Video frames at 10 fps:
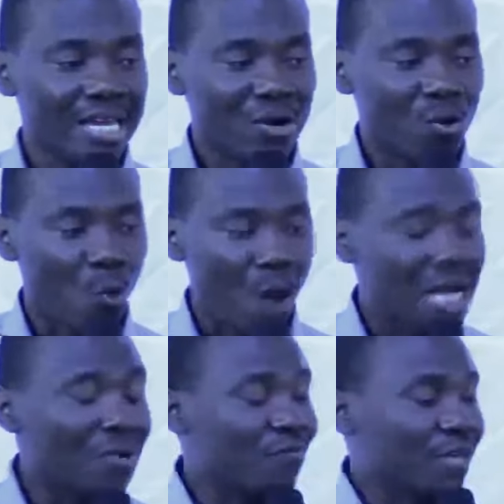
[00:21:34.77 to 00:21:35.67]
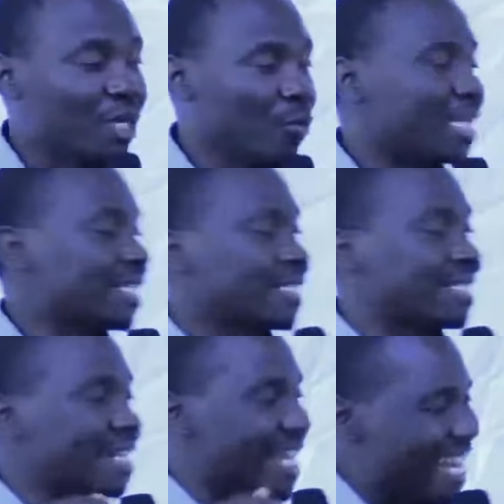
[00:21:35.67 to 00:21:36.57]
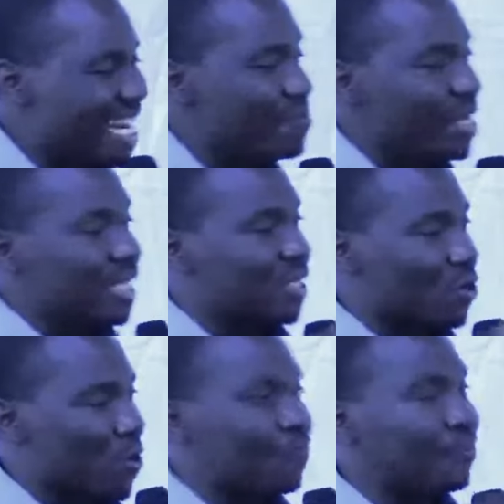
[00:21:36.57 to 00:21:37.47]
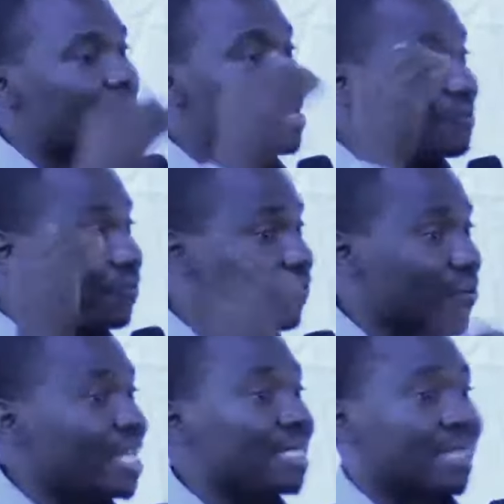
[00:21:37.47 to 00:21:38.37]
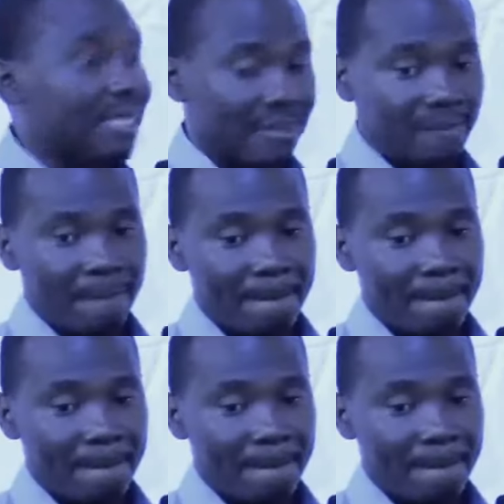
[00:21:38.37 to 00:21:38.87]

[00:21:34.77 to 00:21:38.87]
One of the greatest enemies of faith,